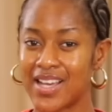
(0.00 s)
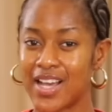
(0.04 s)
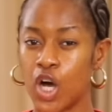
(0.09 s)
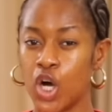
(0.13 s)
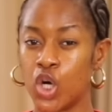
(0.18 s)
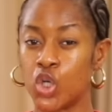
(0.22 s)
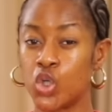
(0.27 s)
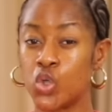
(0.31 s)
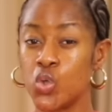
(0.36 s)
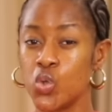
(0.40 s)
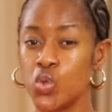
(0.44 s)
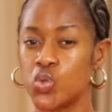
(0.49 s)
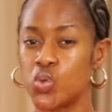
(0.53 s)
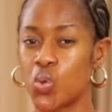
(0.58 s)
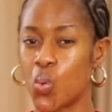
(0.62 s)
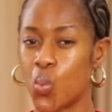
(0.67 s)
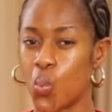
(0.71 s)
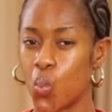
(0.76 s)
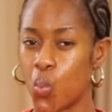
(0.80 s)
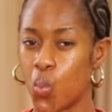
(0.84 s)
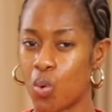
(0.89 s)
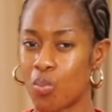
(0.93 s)
a good
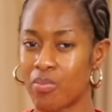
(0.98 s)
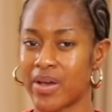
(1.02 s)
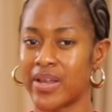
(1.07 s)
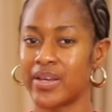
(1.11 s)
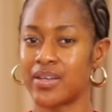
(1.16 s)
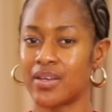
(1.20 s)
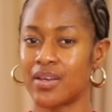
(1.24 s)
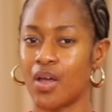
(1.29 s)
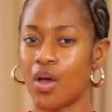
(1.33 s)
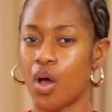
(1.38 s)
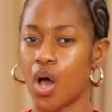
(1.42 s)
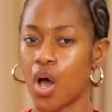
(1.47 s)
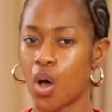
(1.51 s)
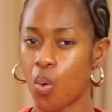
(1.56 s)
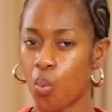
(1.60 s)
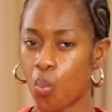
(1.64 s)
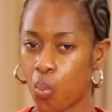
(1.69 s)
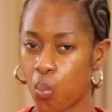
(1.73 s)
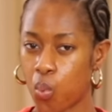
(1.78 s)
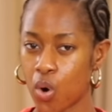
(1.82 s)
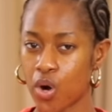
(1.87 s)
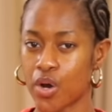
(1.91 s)
woman
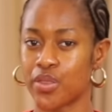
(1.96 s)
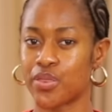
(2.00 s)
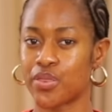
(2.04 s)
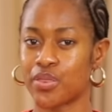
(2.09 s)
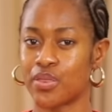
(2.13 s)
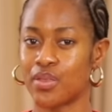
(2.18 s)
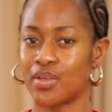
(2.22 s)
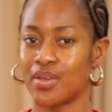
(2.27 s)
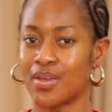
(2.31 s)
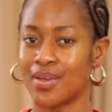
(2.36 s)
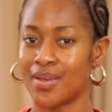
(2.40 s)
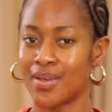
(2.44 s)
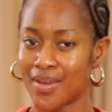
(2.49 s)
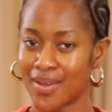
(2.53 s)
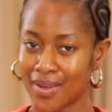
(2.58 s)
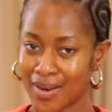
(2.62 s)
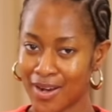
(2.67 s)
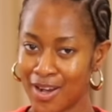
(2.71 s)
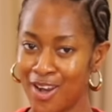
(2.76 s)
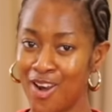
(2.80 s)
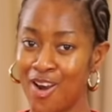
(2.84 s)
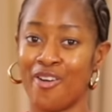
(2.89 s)
worth
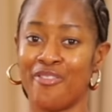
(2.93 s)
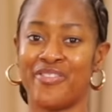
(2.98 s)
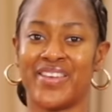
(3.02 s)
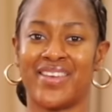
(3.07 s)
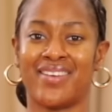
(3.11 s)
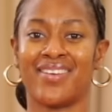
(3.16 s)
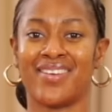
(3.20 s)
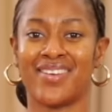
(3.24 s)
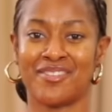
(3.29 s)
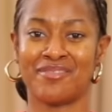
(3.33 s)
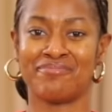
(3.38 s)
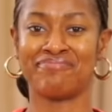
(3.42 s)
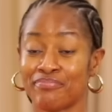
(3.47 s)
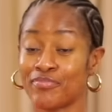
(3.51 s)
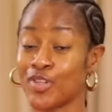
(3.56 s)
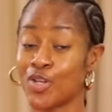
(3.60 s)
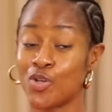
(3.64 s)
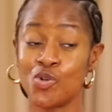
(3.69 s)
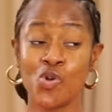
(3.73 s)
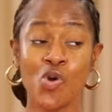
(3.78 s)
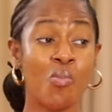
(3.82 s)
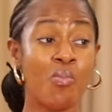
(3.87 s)
loving.
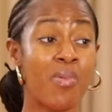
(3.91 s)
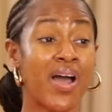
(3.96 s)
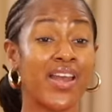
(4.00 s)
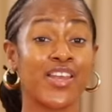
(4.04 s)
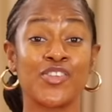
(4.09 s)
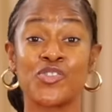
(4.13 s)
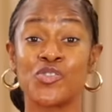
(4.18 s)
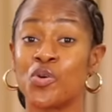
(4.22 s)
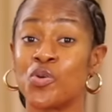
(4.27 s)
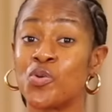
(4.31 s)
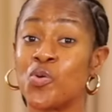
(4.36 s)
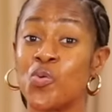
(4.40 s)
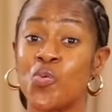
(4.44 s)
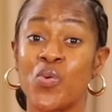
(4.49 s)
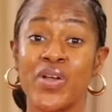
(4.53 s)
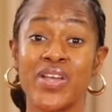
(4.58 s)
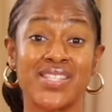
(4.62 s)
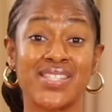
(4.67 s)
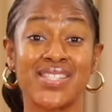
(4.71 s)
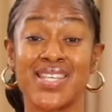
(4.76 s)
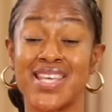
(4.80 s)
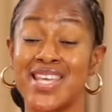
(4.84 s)
No man is going to
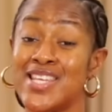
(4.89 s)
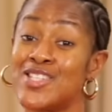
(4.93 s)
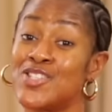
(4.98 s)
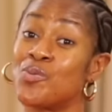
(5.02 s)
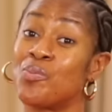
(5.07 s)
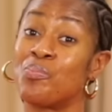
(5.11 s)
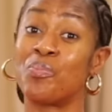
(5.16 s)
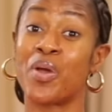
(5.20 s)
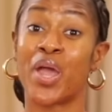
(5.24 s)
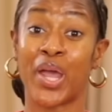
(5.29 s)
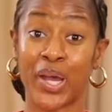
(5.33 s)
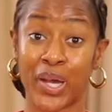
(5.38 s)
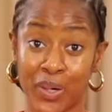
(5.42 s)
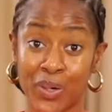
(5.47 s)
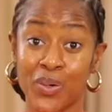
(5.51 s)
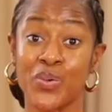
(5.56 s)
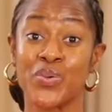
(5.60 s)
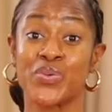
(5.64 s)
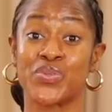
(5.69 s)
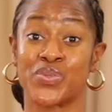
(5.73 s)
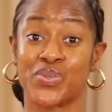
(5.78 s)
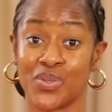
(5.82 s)
waste his
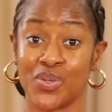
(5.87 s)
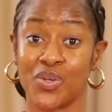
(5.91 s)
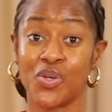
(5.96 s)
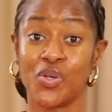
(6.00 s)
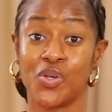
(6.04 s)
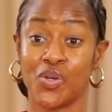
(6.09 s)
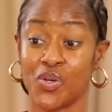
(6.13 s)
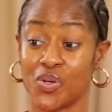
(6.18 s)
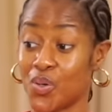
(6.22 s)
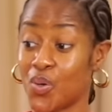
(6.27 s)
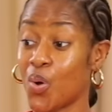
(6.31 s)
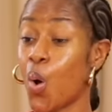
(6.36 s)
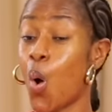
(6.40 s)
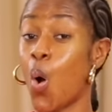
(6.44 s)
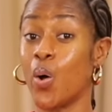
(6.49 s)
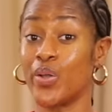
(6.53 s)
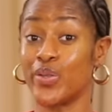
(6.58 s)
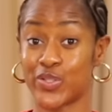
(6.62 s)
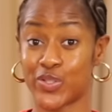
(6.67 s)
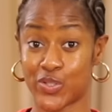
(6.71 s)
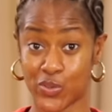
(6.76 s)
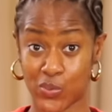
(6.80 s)
pearls
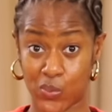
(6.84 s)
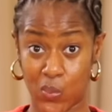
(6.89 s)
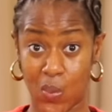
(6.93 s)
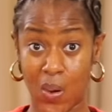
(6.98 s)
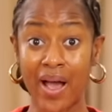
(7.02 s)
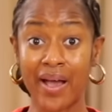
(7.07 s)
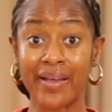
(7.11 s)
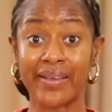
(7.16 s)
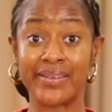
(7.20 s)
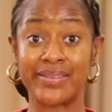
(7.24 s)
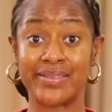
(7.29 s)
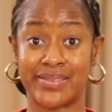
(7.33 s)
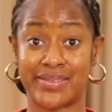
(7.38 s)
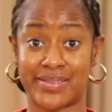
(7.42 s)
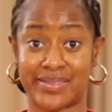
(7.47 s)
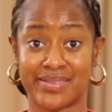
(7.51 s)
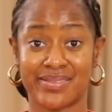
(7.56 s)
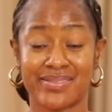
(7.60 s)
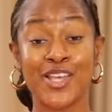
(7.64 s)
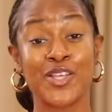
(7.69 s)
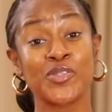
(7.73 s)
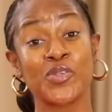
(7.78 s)
on swines.
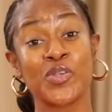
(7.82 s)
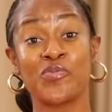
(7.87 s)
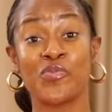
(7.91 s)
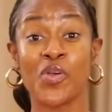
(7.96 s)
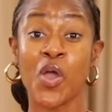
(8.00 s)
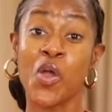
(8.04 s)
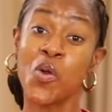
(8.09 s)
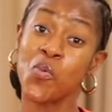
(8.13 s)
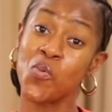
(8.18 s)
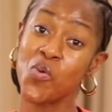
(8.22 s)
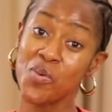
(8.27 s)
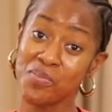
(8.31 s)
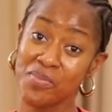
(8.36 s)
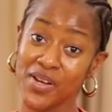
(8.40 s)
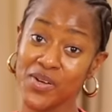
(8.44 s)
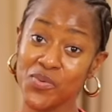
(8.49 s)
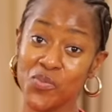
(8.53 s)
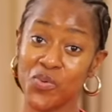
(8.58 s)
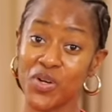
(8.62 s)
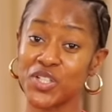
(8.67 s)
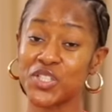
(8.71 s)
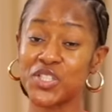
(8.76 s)
So if you're a
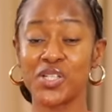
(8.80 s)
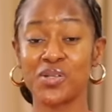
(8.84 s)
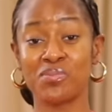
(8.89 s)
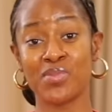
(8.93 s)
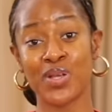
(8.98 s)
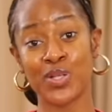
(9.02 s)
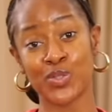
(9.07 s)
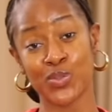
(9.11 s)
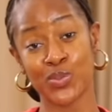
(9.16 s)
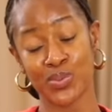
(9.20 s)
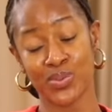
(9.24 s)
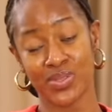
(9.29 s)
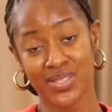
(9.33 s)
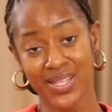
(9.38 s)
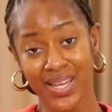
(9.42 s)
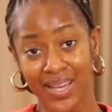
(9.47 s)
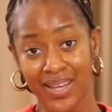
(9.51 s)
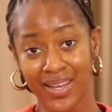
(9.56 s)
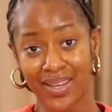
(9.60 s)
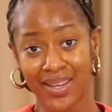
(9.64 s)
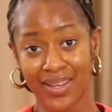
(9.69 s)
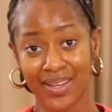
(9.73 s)
woman watching me today,